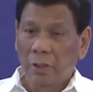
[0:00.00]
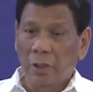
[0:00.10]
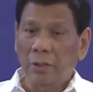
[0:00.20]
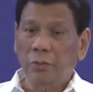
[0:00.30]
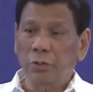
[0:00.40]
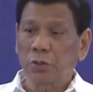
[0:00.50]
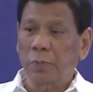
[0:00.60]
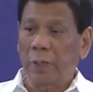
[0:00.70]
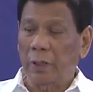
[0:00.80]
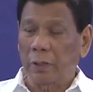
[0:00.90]
And to
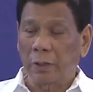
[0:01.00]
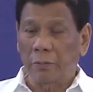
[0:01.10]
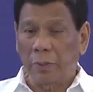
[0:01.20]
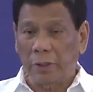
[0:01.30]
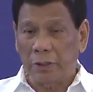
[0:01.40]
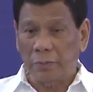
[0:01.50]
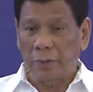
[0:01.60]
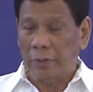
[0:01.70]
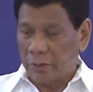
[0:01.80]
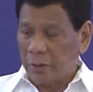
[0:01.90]
spare
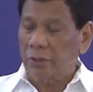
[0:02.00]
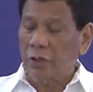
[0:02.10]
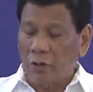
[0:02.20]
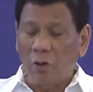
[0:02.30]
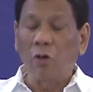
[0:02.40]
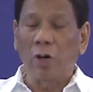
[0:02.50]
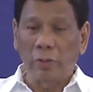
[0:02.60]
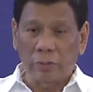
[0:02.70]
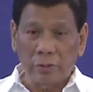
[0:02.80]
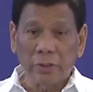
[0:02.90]
embarrassment, they just go
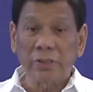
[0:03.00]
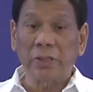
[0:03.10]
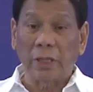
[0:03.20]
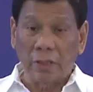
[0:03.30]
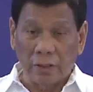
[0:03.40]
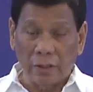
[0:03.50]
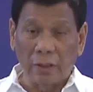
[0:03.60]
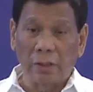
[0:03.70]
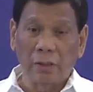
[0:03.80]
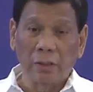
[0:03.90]
out
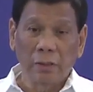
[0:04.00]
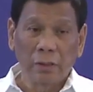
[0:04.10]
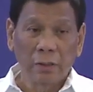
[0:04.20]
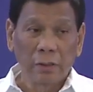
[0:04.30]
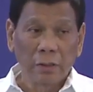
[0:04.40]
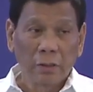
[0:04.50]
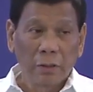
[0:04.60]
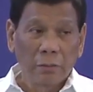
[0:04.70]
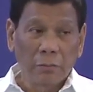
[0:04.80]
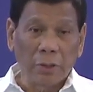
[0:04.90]
silently.
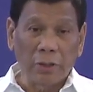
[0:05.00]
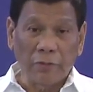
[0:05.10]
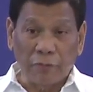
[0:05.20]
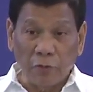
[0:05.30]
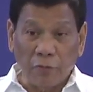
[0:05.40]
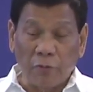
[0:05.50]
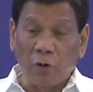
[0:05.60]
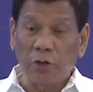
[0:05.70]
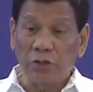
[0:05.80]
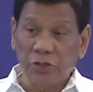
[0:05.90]
But if you
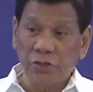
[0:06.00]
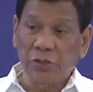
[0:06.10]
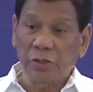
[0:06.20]
voice